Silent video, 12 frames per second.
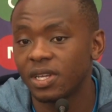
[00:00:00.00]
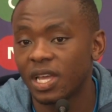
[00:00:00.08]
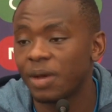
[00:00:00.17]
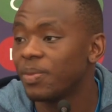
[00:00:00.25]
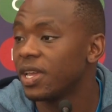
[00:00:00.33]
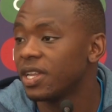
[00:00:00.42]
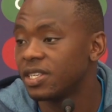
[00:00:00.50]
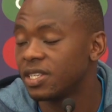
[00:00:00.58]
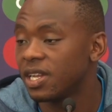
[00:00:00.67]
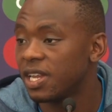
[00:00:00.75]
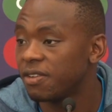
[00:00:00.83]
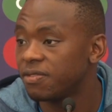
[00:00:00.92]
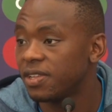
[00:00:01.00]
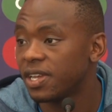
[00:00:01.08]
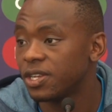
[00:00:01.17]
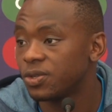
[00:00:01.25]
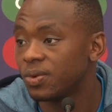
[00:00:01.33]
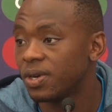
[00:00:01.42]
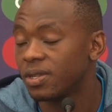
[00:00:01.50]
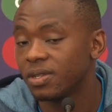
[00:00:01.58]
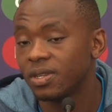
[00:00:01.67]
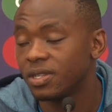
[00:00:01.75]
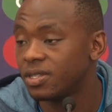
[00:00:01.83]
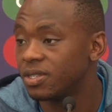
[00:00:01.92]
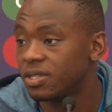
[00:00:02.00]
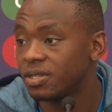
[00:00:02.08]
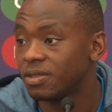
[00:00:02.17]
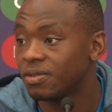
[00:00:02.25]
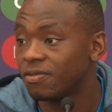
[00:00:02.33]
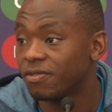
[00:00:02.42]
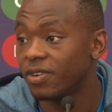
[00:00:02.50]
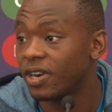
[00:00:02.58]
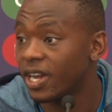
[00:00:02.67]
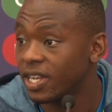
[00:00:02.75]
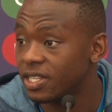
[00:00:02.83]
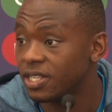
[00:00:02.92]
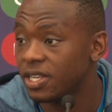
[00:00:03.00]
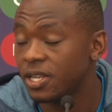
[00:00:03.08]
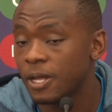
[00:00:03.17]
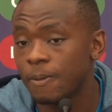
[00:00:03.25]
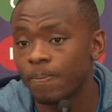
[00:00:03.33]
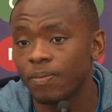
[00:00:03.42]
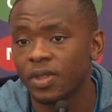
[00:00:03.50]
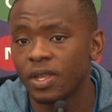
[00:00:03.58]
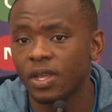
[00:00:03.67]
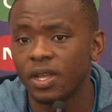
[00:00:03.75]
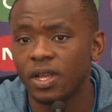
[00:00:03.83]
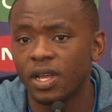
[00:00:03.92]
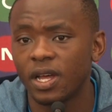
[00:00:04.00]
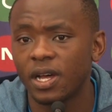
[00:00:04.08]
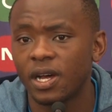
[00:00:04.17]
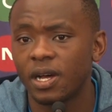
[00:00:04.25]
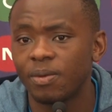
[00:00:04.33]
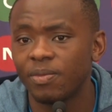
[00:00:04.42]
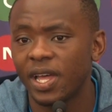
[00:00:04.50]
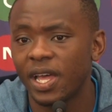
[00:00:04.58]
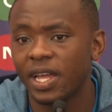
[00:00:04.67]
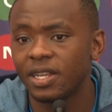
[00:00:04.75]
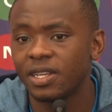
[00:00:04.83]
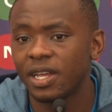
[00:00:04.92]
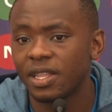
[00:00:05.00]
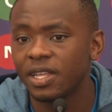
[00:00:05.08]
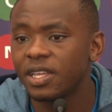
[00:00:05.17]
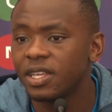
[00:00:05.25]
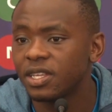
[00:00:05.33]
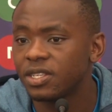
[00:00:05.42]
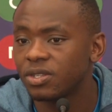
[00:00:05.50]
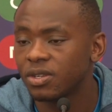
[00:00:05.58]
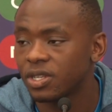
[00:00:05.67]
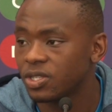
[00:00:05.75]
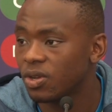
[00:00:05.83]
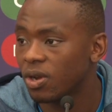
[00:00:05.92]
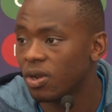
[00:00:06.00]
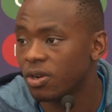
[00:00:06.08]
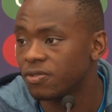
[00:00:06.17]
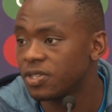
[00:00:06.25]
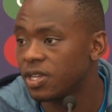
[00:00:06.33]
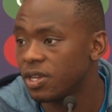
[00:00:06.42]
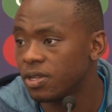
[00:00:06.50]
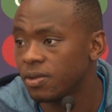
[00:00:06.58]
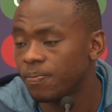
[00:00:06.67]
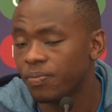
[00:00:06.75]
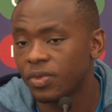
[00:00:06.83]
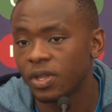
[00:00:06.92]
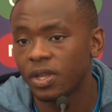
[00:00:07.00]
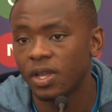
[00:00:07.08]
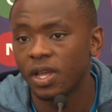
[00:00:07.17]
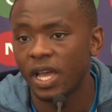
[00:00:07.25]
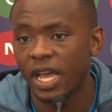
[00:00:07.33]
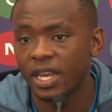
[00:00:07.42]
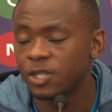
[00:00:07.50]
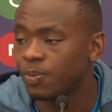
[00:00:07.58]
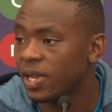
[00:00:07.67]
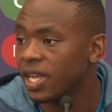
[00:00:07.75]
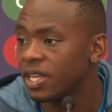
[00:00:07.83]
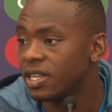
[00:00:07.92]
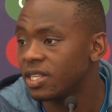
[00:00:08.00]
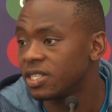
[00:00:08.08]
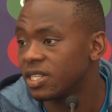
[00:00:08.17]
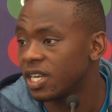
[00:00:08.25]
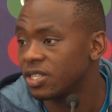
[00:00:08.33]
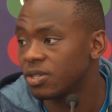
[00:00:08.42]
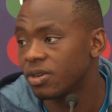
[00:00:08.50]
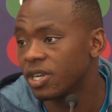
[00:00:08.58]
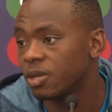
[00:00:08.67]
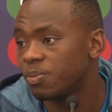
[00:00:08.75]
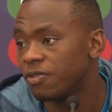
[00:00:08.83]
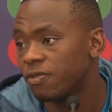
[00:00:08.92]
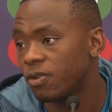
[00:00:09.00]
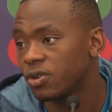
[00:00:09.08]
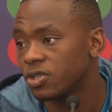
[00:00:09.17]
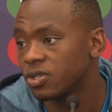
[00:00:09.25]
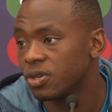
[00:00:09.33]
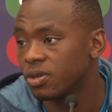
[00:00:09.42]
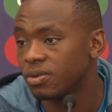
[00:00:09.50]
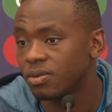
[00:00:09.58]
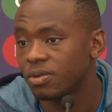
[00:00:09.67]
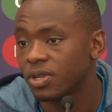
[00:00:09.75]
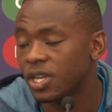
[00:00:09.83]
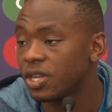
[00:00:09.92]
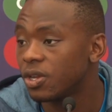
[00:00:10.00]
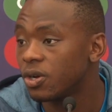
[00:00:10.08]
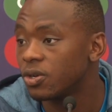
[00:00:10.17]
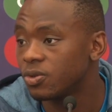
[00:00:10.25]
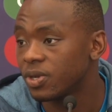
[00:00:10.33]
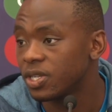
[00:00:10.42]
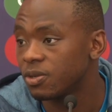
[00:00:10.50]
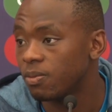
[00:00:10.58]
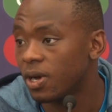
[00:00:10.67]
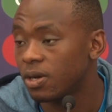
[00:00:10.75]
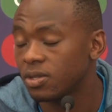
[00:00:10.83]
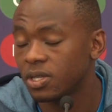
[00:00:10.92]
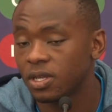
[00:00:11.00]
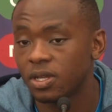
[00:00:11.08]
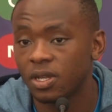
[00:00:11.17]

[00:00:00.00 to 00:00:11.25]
Coming in as a lefty as well, it's variety. And I think he's got a lot of skill, and he's played international cricket before, so he knows what it's about.